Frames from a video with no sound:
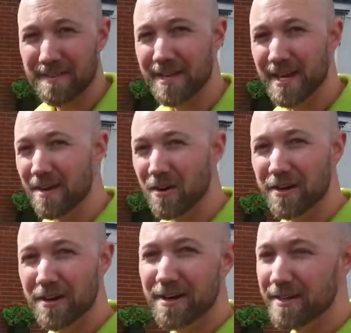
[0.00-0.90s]

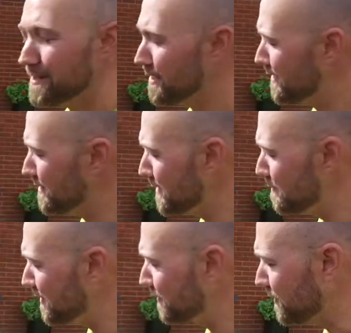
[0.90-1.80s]
The
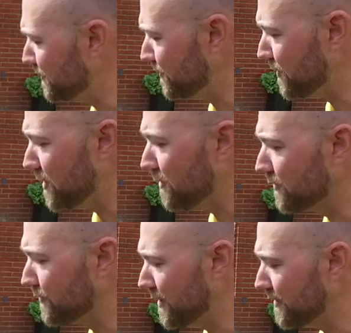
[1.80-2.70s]
Hibiscus
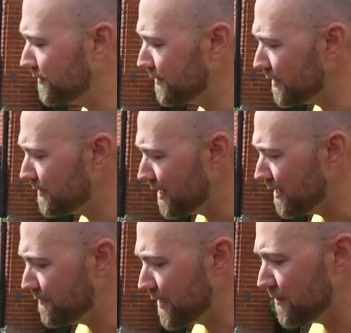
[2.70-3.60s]
Syriacus is not
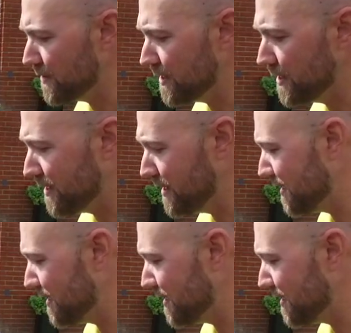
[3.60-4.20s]
a very